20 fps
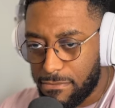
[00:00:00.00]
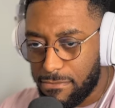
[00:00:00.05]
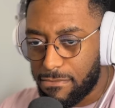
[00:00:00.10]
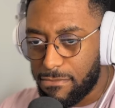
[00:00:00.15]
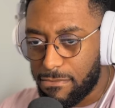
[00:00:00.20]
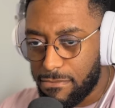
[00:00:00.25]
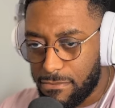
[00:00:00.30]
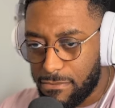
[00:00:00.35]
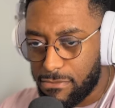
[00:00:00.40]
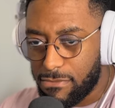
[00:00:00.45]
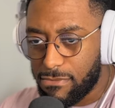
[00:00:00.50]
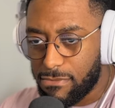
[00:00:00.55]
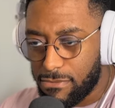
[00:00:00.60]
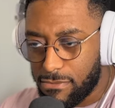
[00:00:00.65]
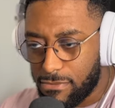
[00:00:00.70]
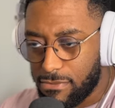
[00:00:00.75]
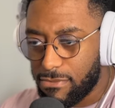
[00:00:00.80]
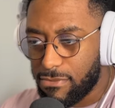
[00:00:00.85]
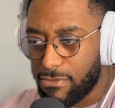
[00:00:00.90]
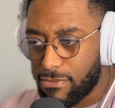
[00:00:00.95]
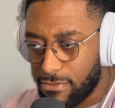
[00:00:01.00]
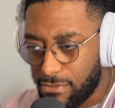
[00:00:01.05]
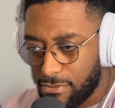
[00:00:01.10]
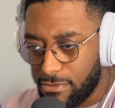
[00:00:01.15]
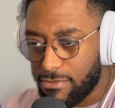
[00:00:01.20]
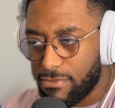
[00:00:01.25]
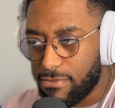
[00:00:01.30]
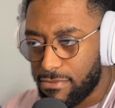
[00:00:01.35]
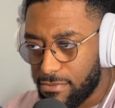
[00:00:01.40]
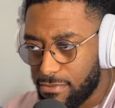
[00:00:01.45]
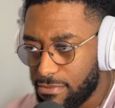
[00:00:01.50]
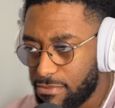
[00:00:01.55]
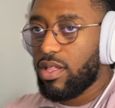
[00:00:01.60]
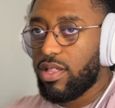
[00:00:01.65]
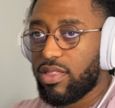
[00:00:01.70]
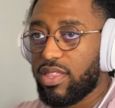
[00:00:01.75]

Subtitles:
I got problems for you.